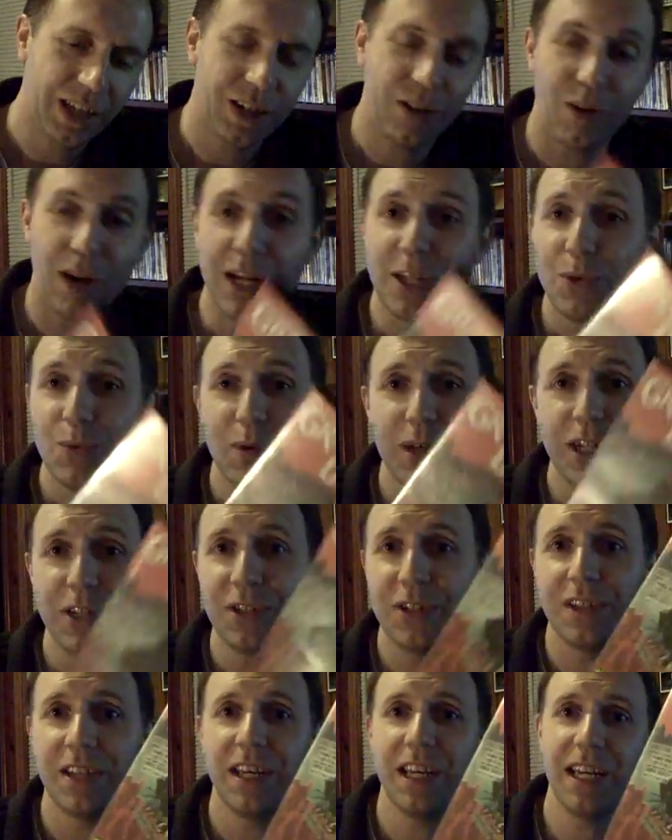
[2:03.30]

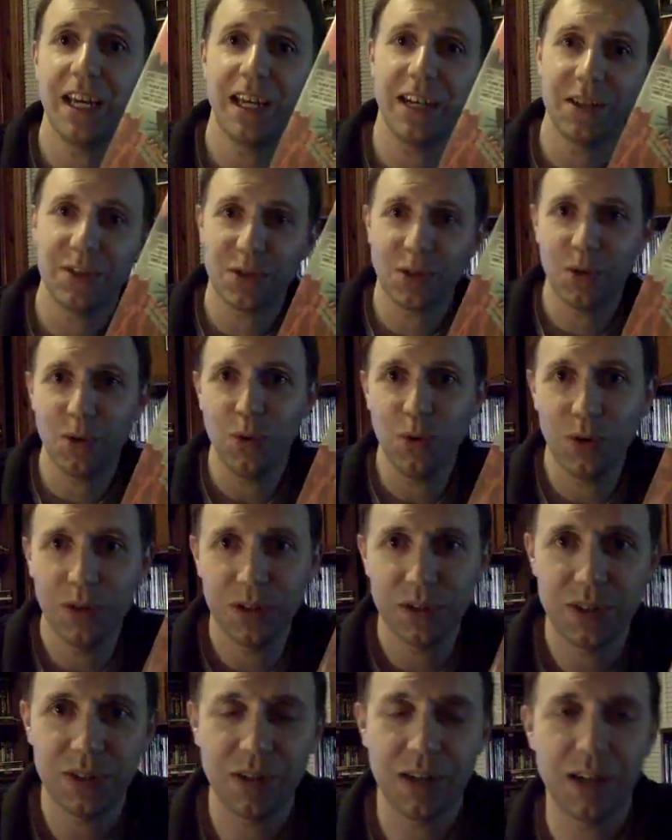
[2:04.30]
Graduation Day at its core
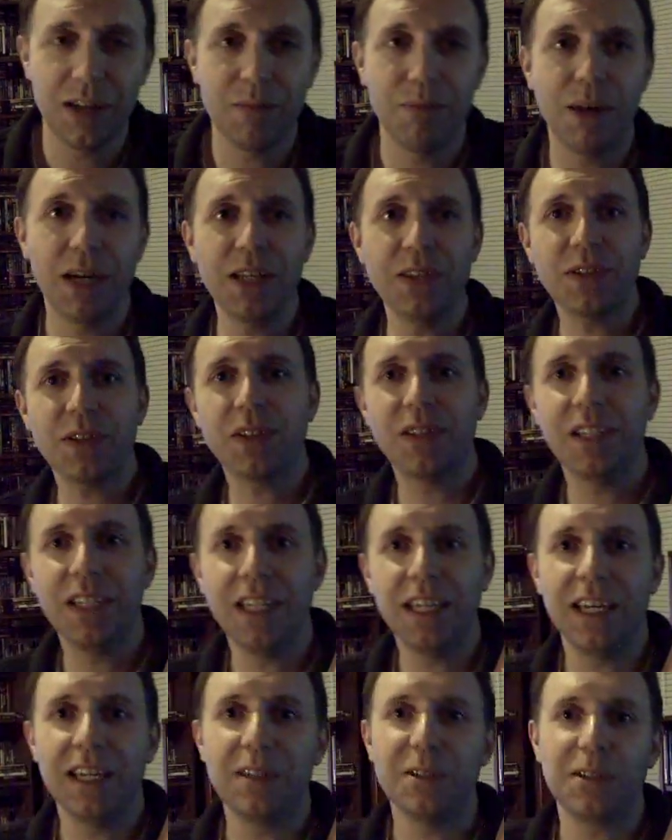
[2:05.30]
is uh,
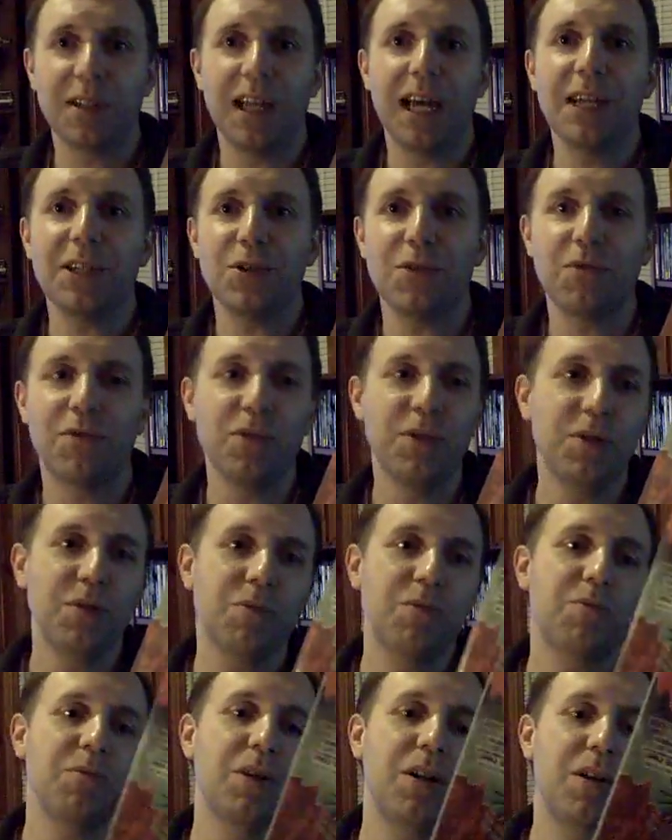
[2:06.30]
basically a slasher film
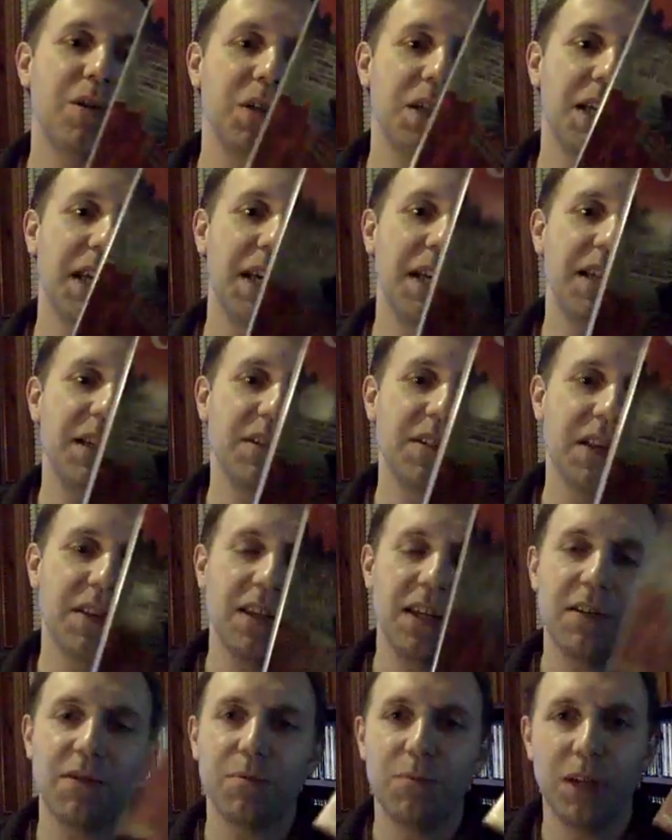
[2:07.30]
from the early 80s, I
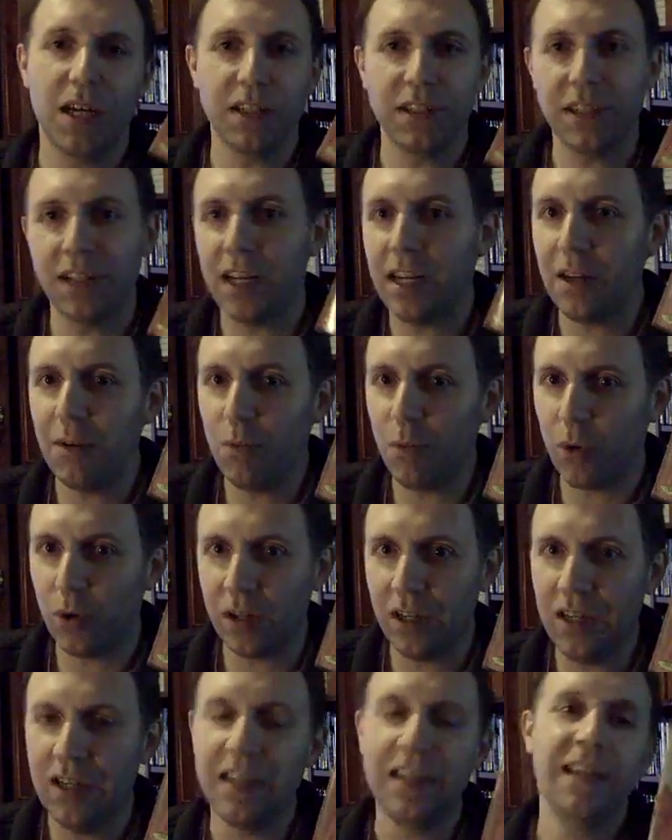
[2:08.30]
think from
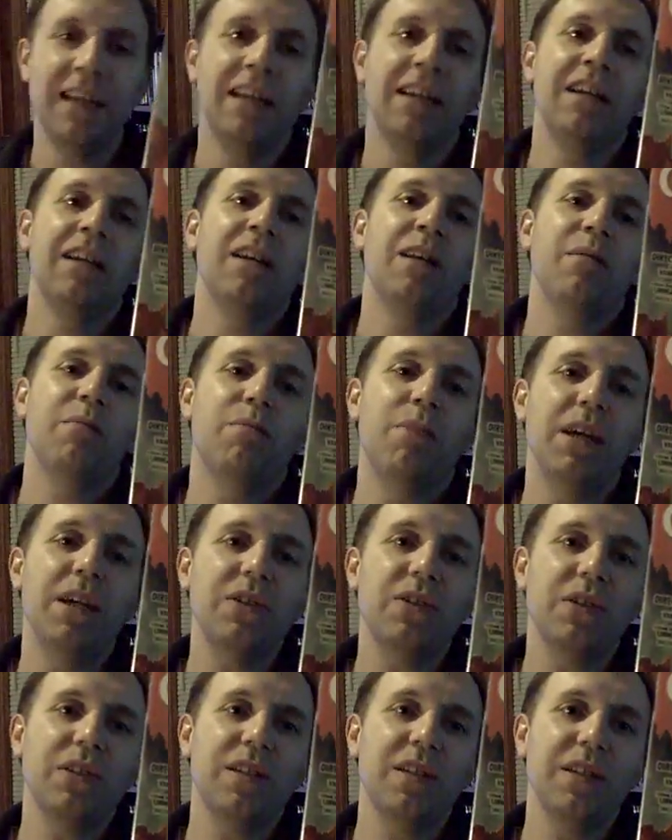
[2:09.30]
1981.
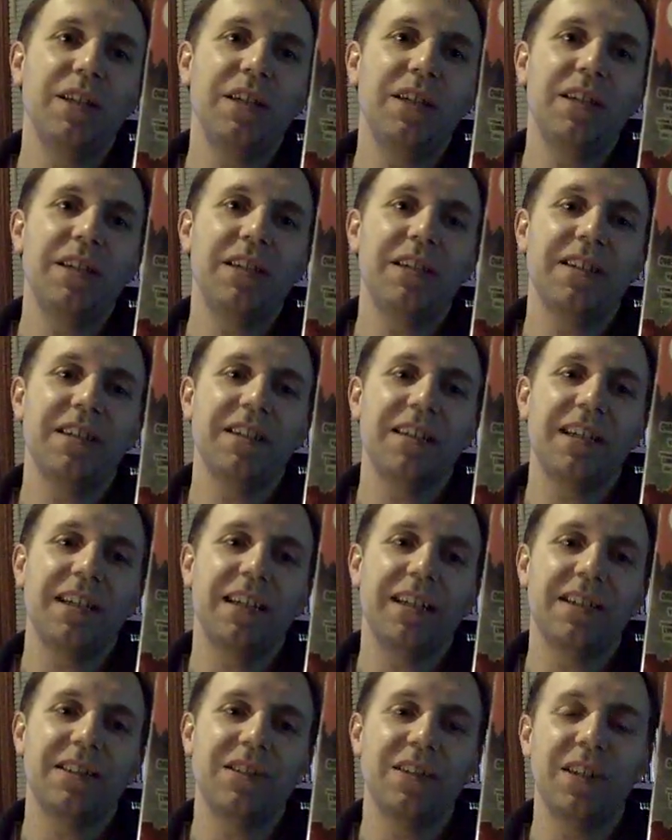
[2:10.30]
Basically,
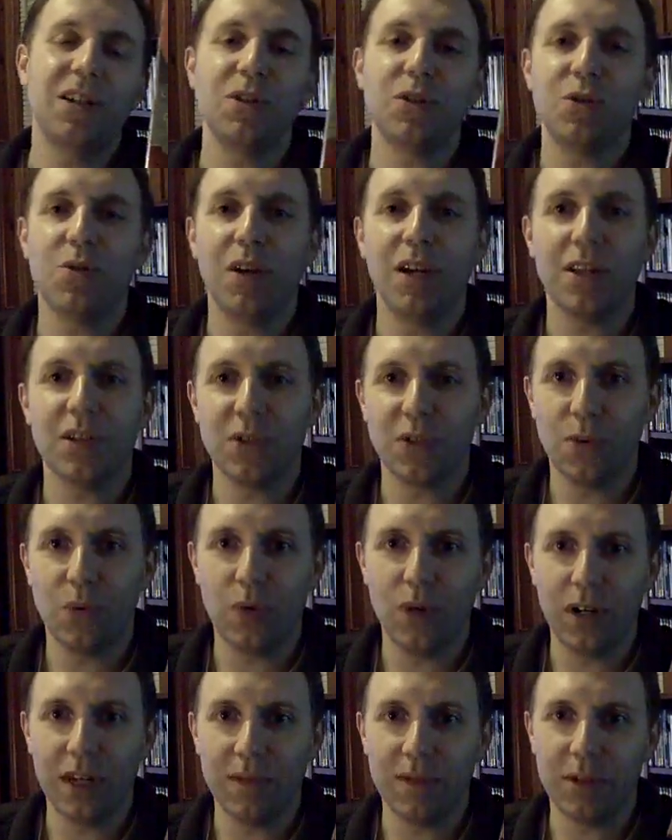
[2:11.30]
it centers around the
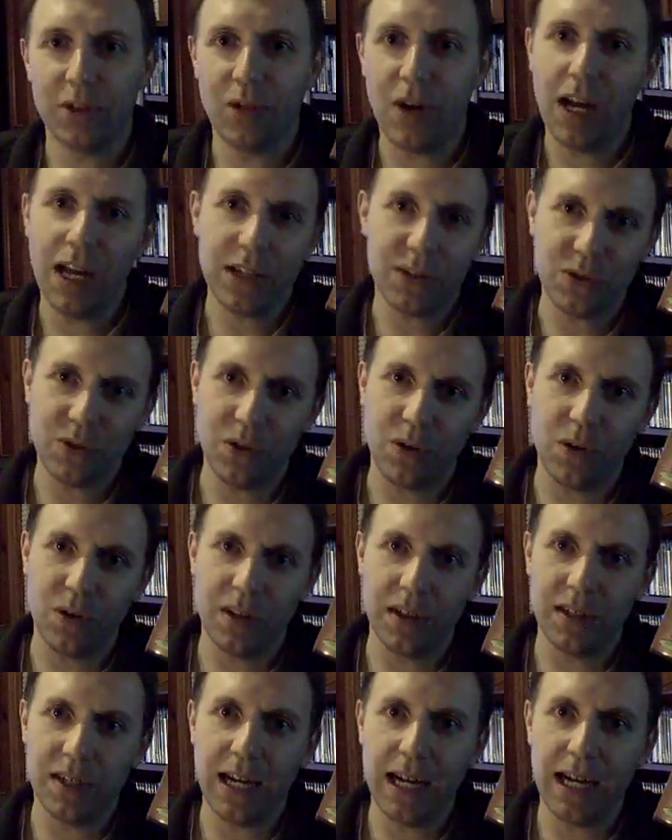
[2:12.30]
story of a track star
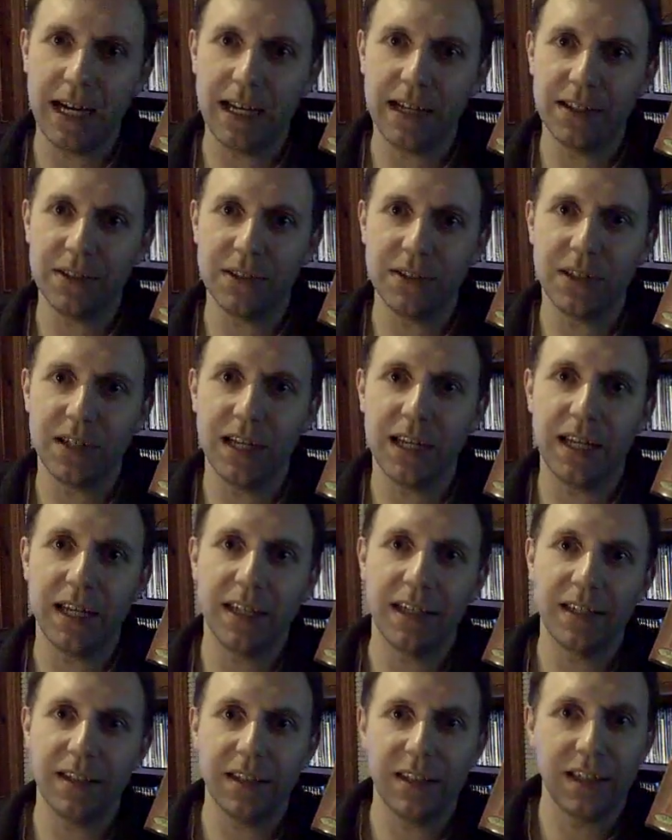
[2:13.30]
that dies,
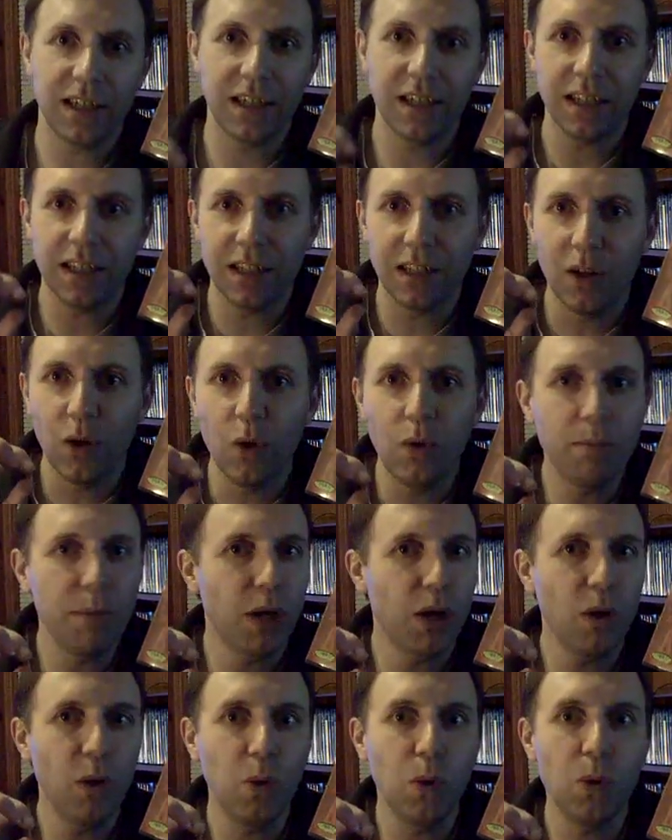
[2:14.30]
and lo and
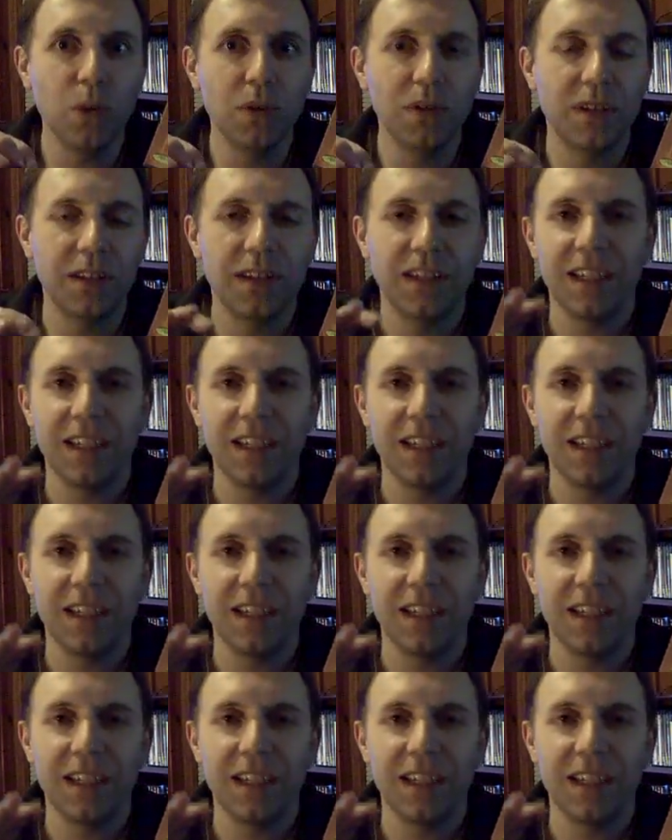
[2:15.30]
behold,